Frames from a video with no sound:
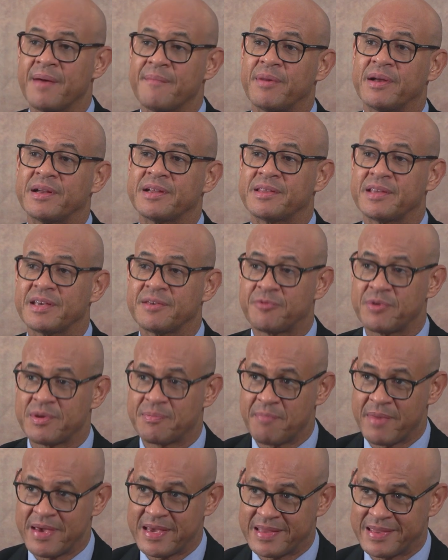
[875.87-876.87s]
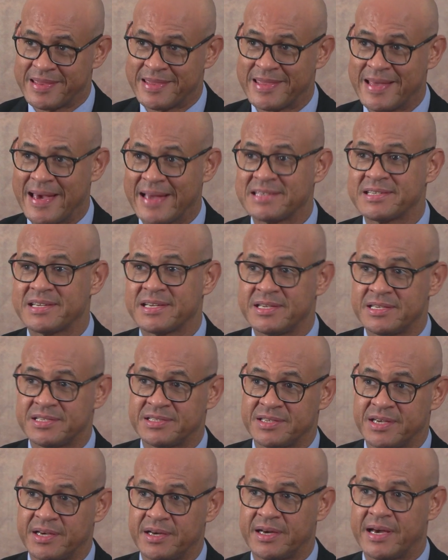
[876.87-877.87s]
But I think if we make that
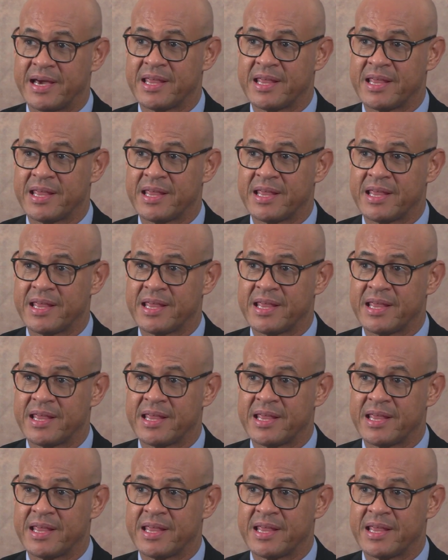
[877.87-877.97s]
easier,